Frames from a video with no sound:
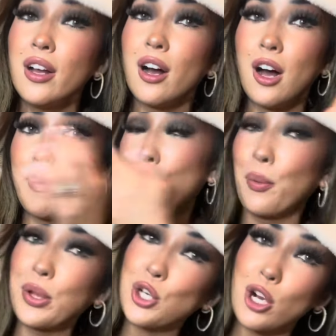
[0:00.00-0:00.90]
I don't
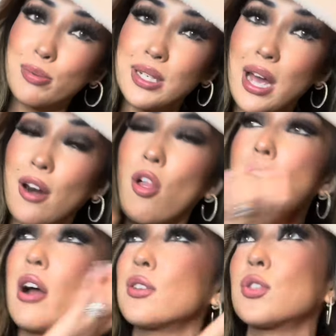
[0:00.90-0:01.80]
really talk to my dad a
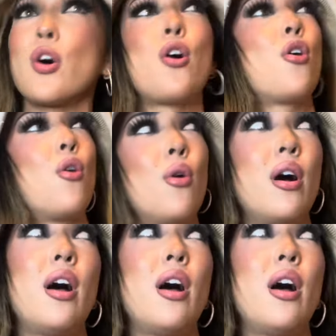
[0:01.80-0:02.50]
lot, so